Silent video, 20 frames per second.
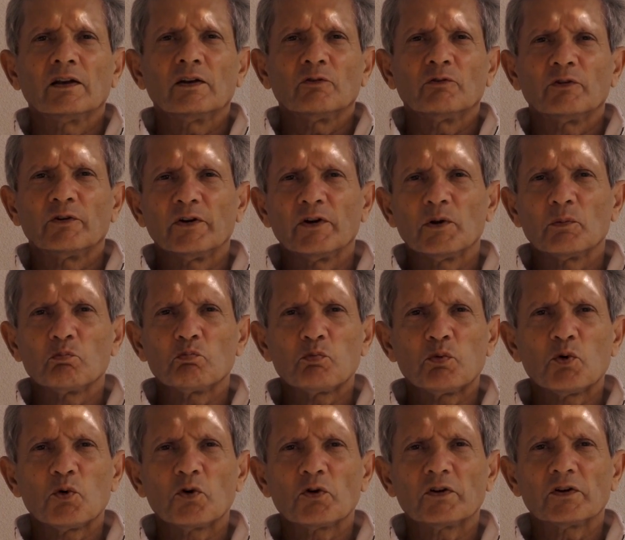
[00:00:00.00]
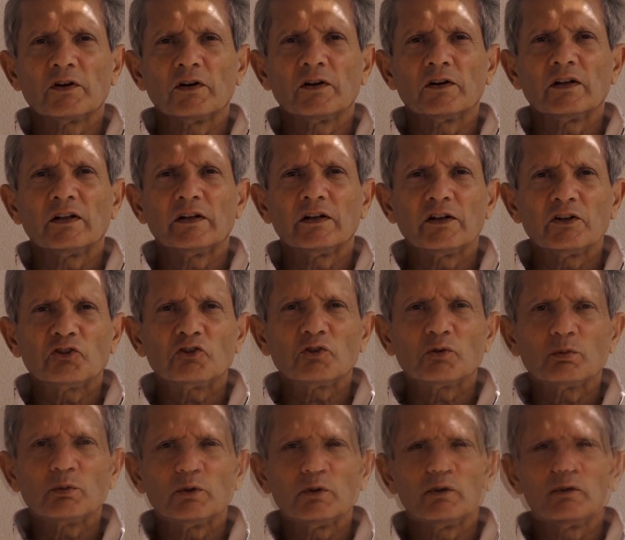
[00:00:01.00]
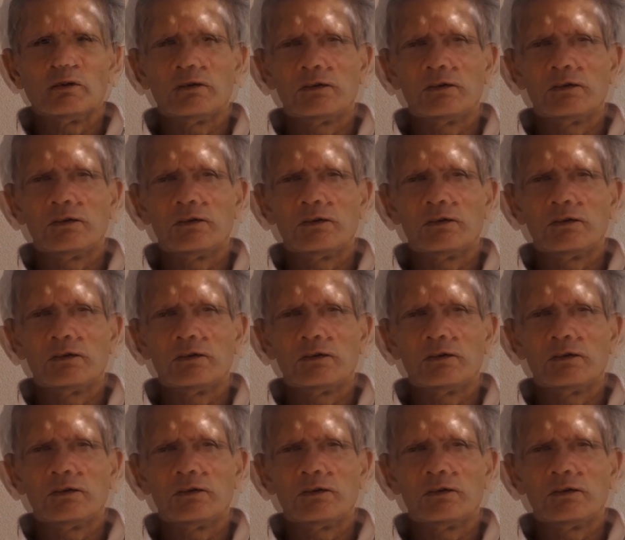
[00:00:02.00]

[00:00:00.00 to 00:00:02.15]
Very important initial move.